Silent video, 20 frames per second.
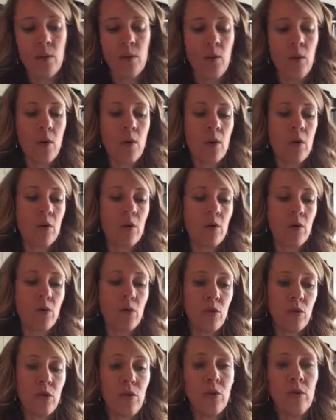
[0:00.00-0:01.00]
or
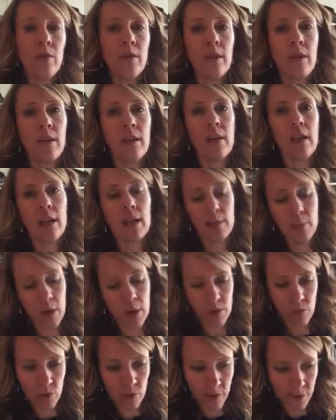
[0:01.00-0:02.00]
de L
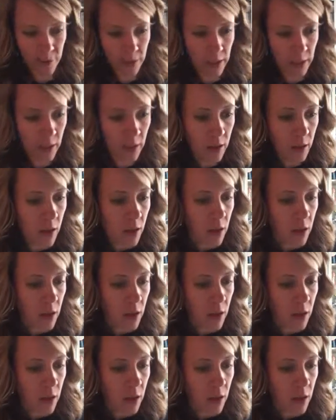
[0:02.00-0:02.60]
apostrophe.